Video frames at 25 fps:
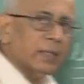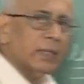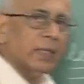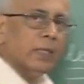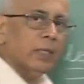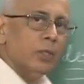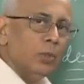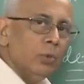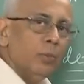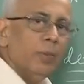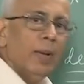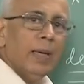that the
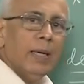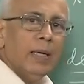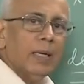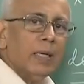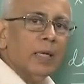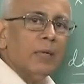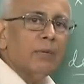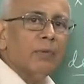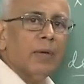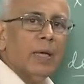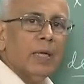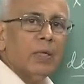
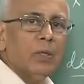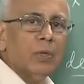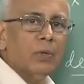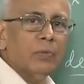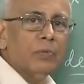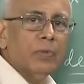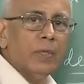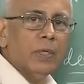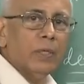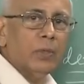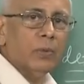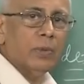numerical value
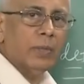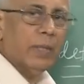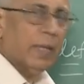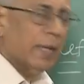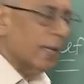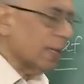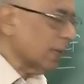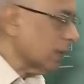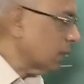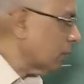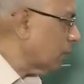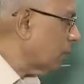of e to the
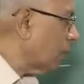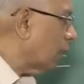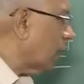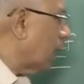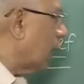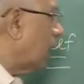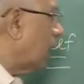x for